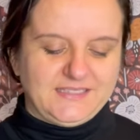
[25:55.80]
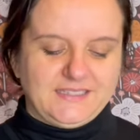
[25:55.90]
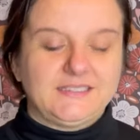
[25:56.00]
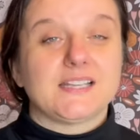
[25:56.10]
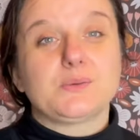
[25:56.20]

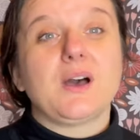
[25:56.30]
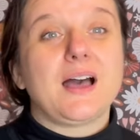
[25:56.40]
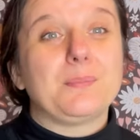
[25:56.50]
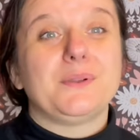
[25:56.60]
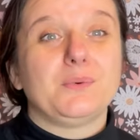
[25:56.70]
that's what
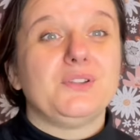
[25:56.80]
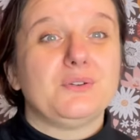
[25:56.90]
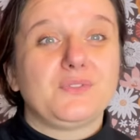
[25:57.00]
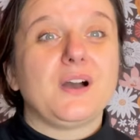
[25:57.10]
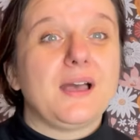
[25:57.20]
happened when
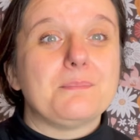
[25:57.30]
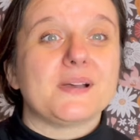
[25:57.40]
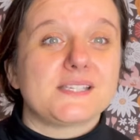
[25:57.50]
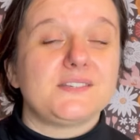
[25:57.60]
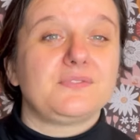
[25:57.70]
you've got a
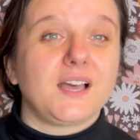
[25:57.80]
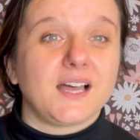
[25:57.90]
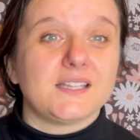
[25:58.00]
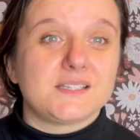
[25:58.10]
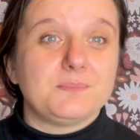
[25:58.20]
massive
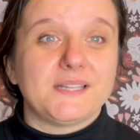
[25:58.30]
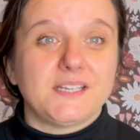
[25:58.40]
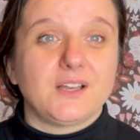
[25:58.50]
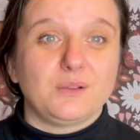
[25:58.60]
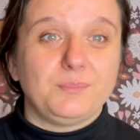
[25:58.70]
cut
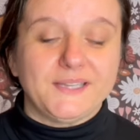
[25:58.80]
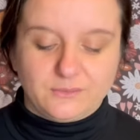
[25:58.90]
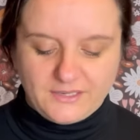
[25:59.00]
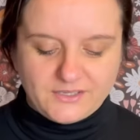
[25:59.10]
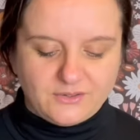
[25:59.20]
medical
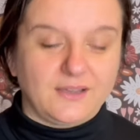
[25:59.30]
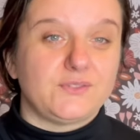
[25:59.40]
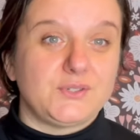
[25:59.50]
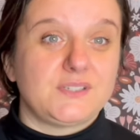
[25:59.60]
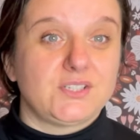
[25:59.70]
bill and you have
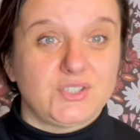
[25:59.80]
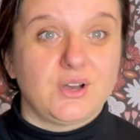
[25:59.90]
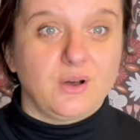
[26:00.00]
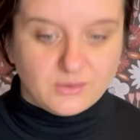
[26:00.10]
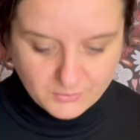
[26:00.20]
to stitch your
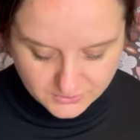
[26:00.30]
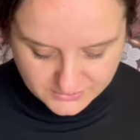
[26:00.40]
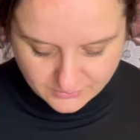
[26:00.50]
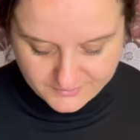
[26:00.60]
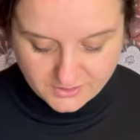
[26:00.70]
own
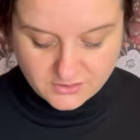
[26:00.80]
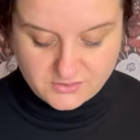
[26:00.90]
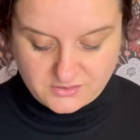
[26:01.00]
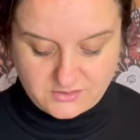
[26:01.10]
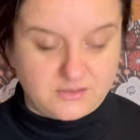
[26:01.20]
model
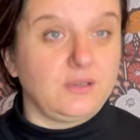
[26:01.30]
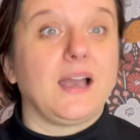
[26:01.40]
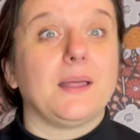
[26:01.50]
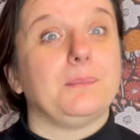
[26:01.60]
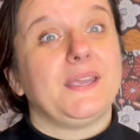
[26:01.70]
because you
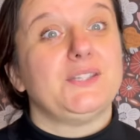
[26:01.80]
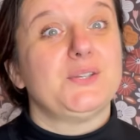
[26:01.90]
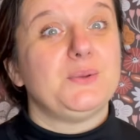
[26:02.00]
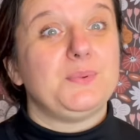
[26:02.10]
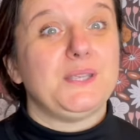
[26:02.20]
can't pay
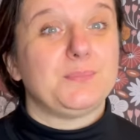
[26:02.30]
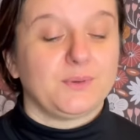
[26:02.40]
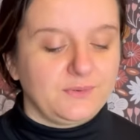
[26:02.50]
two people.